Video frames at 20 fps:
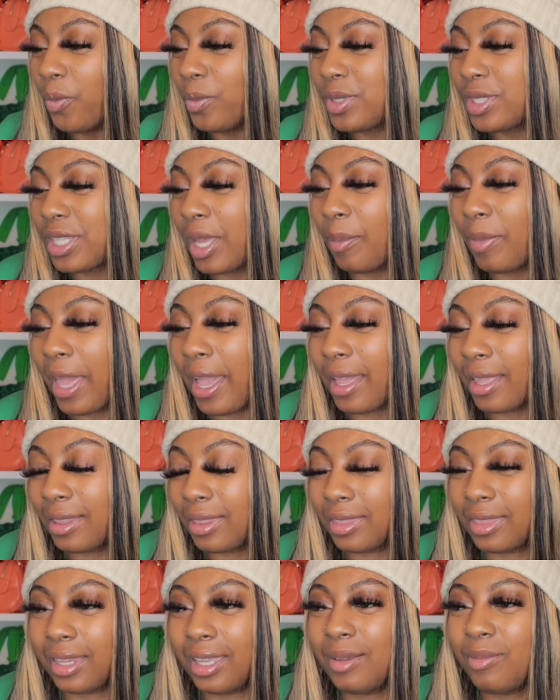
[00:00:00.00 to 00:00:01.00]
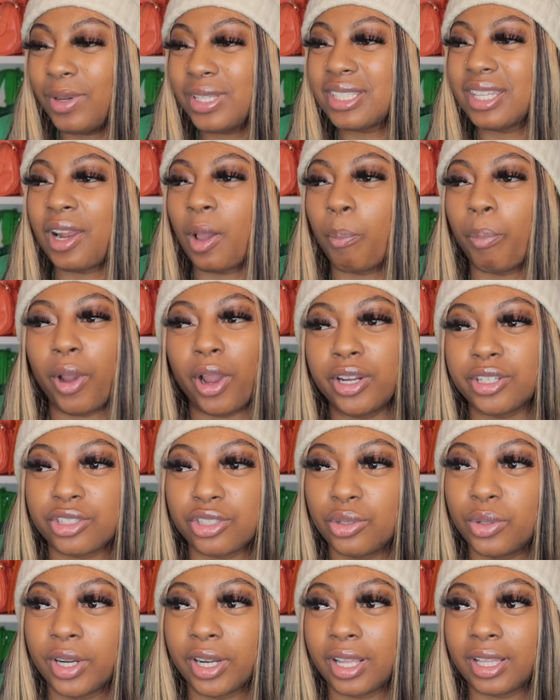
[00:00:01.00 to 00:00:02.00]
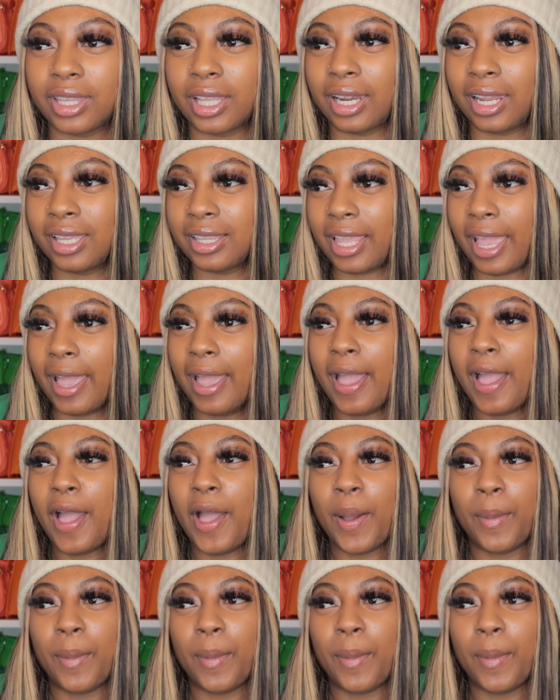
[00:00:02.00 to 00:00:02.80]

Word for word: some it wasn't a part two or nothing like that